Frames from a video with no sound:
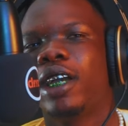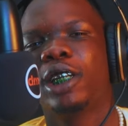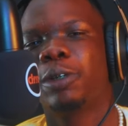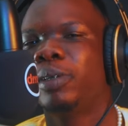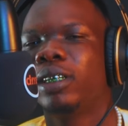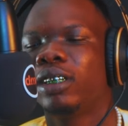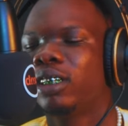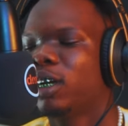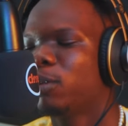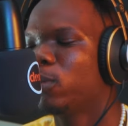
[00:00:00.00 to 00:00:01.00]
got to speak to the
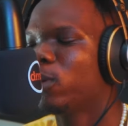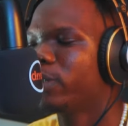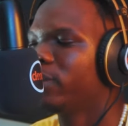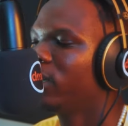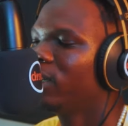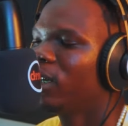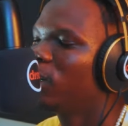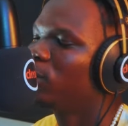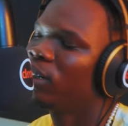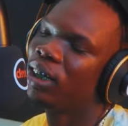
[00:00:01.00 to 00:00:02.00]
young boys, man. Just
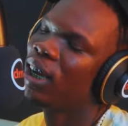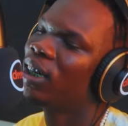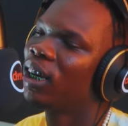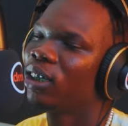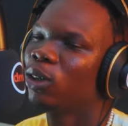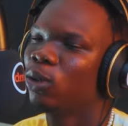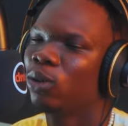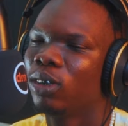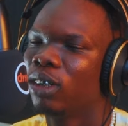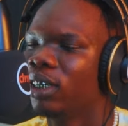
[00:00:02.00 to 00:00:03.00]
telling them, yeah, nah, it's
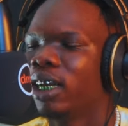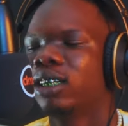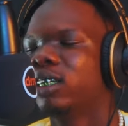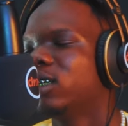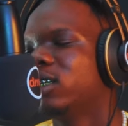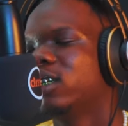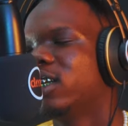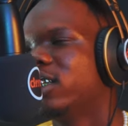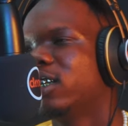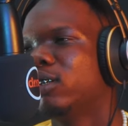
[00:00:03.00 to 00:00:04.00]
cool. And like it's, it's,
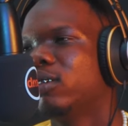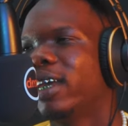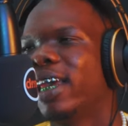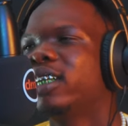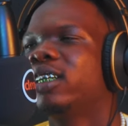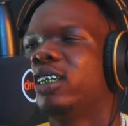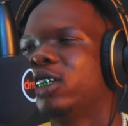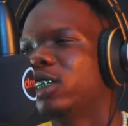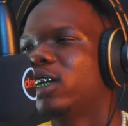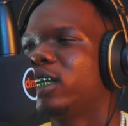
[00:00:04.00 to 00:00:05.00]
nothing hectic. You
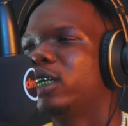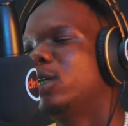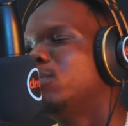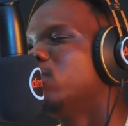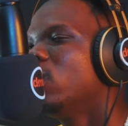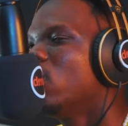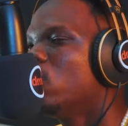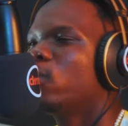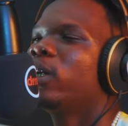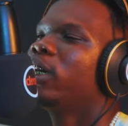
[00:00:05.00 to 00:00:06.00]
just got to keep
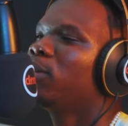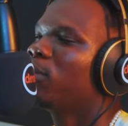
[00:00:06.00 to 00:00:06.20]
working,